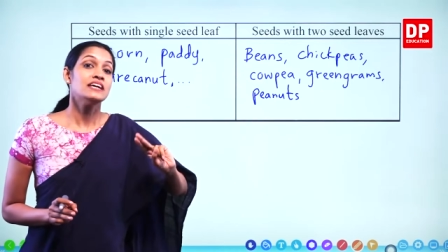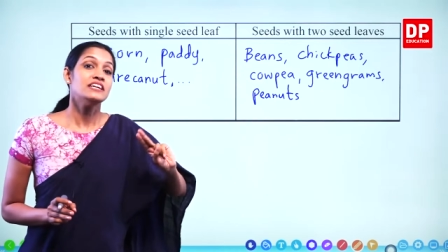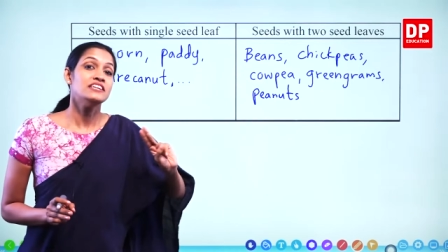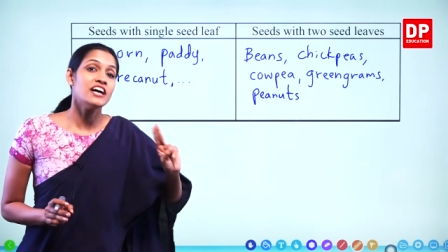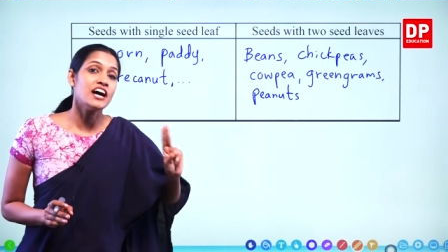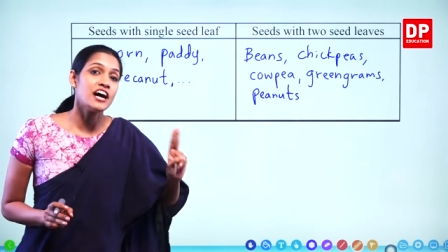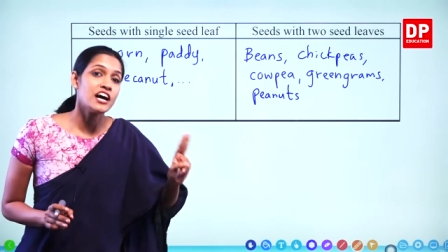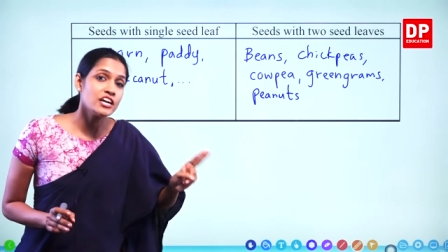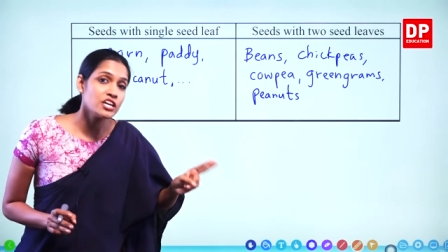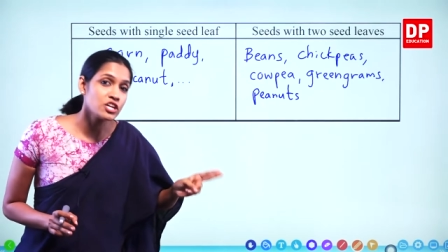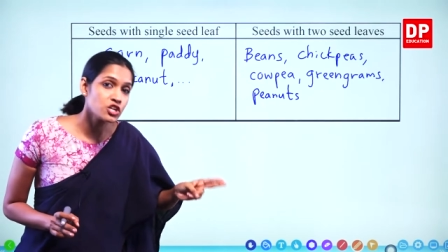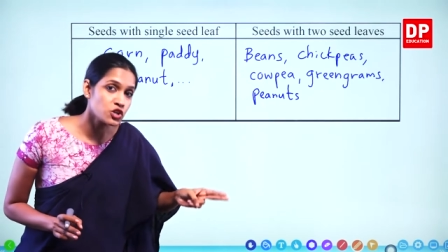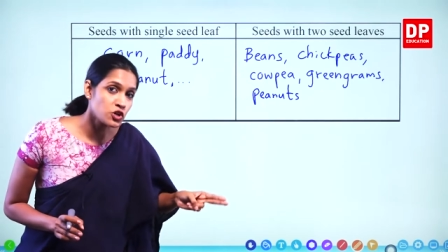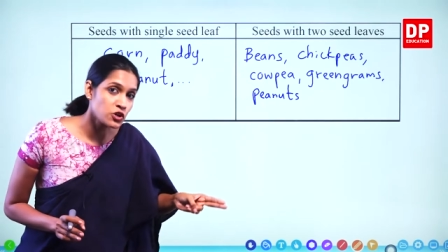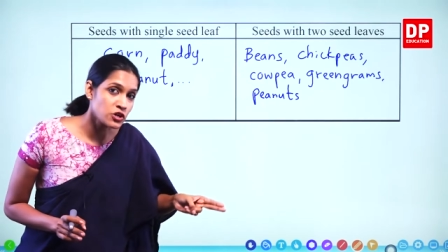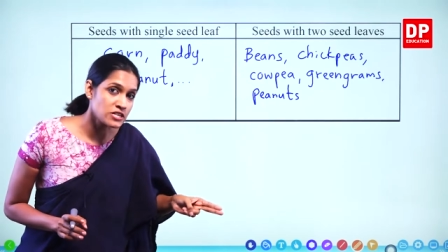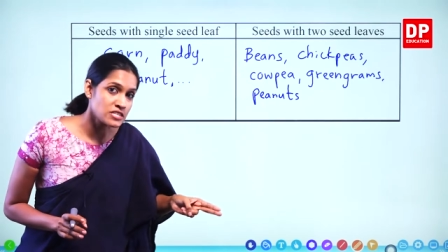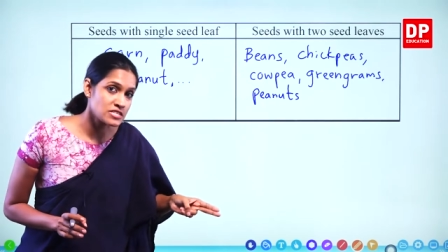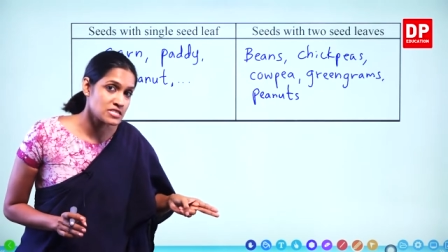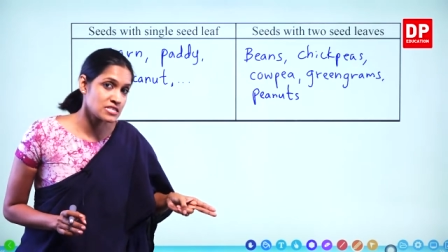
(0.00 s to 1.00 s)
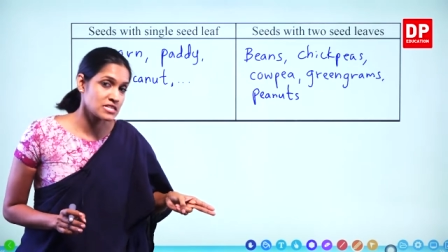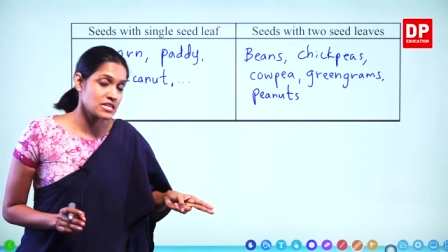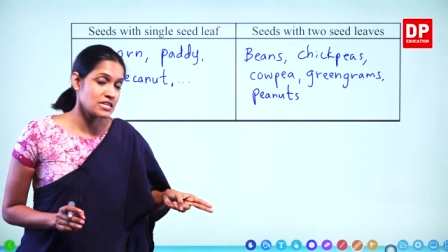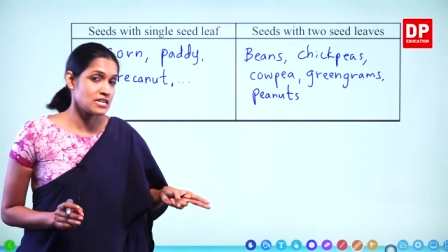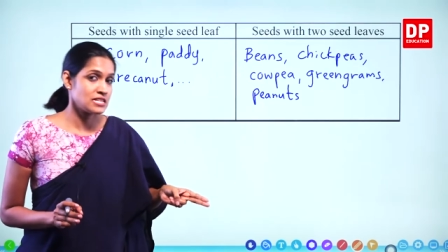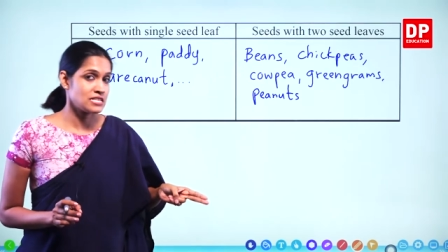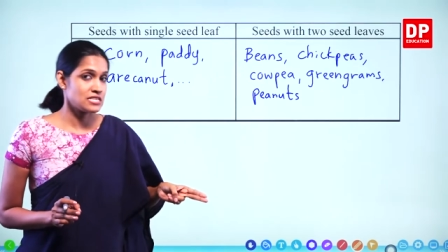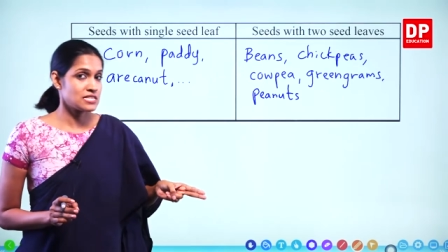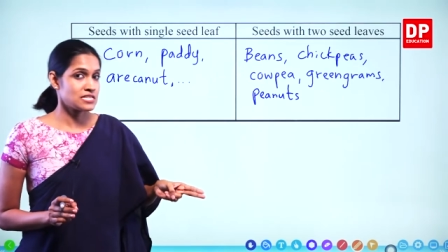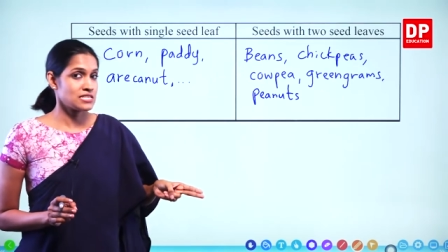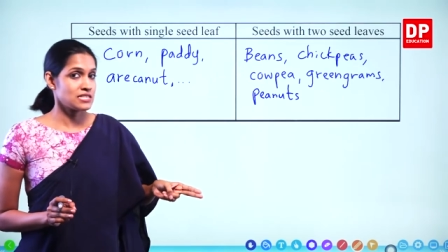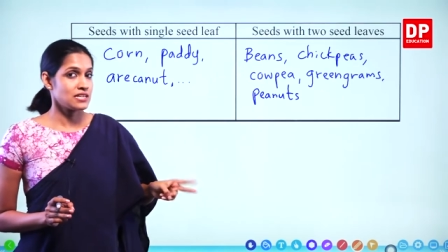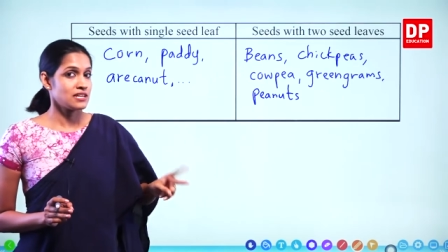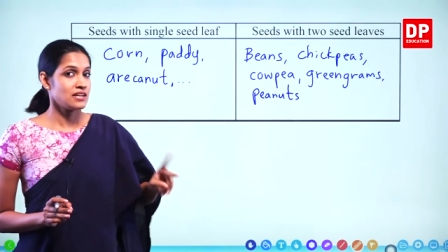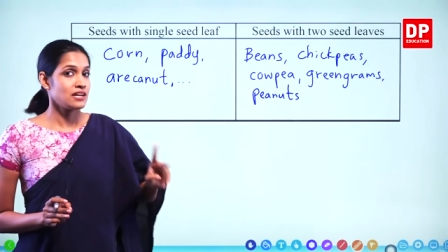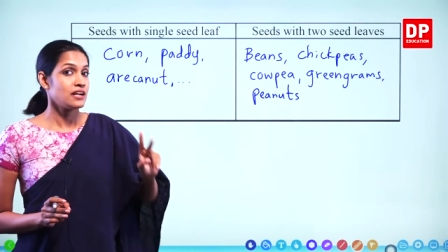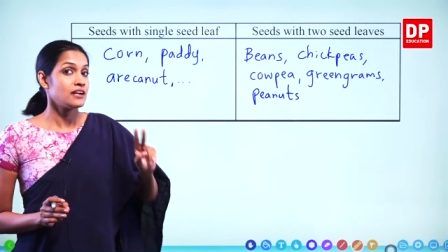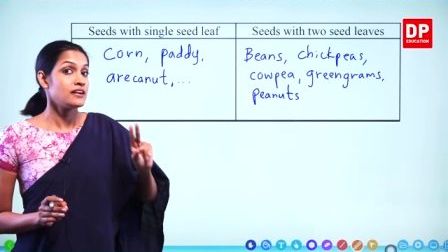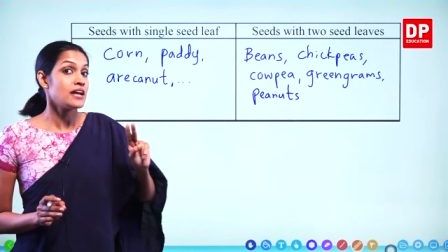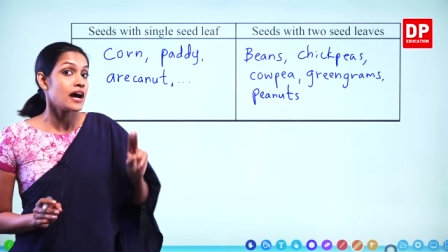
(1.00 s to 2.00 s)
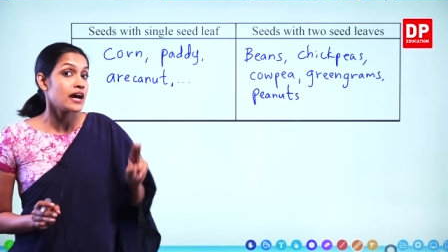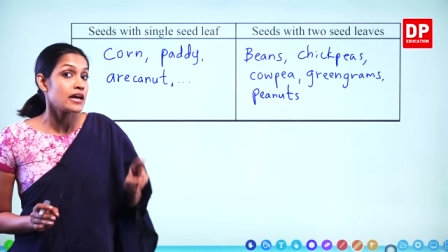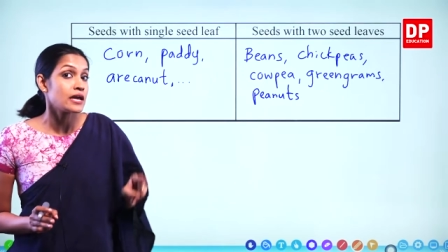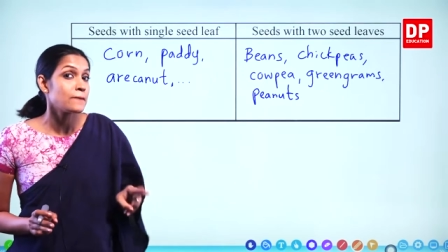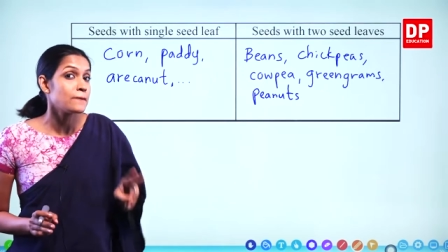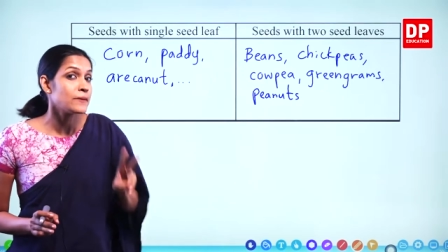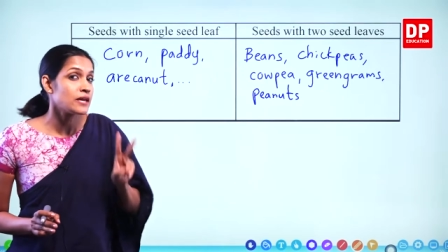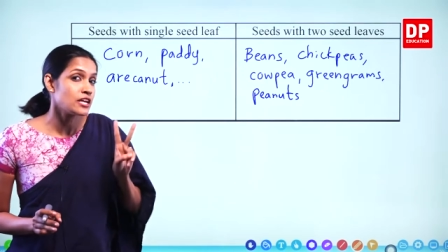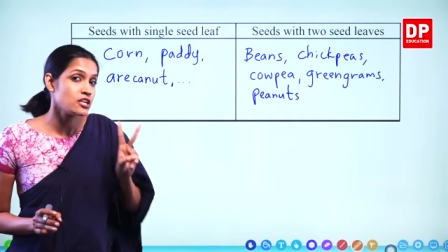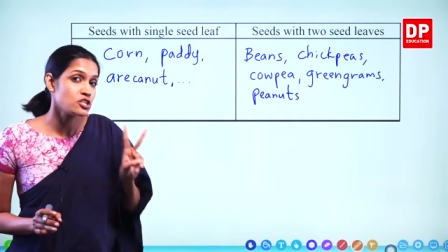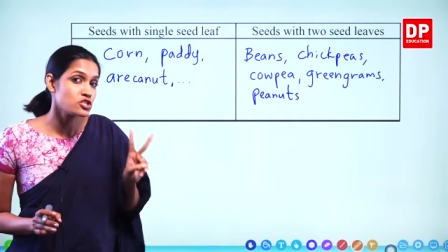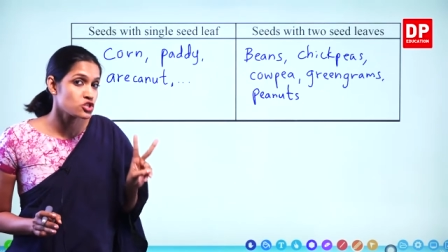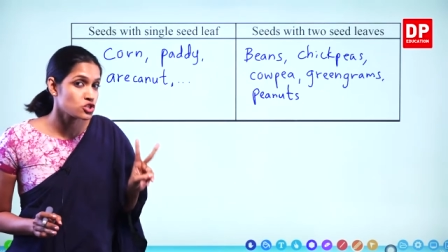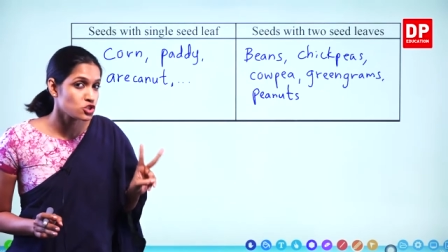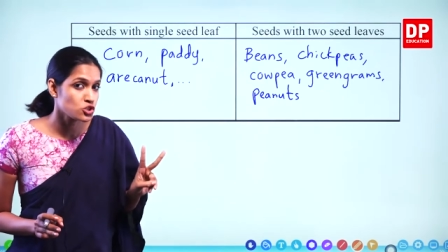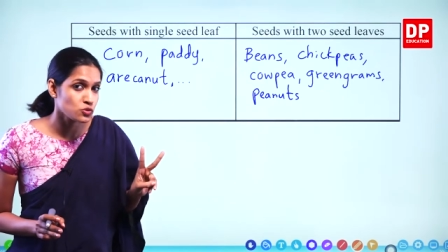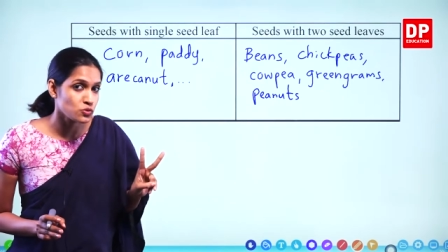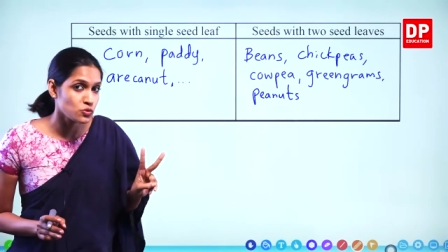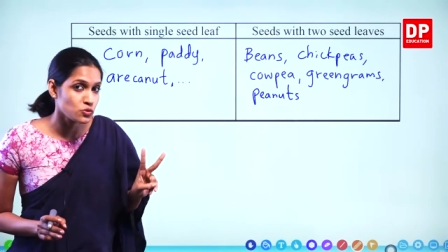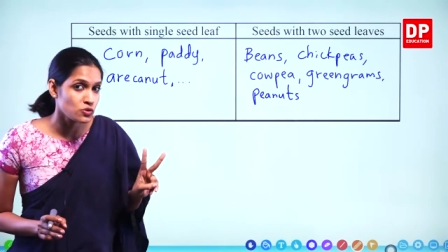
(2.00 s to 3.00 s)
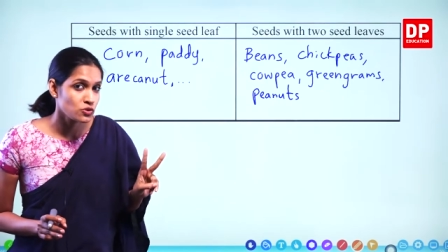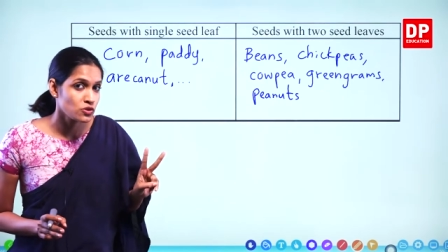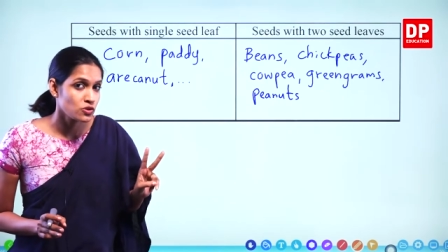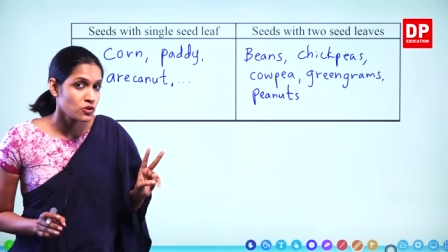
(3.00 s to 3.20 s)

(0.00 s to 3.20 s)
dicot seeds. Di means two.